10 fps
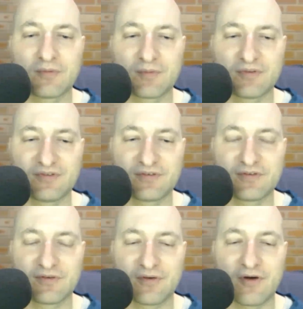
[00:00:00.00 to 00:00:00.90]
a
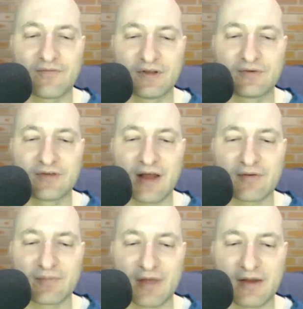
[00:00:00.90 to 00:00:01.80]
persistent cough. Little doubt
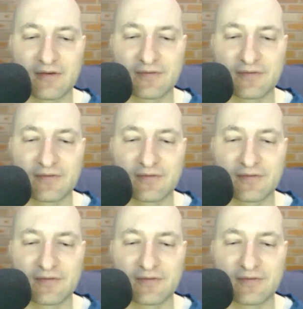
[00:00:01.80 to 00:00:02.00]
remained.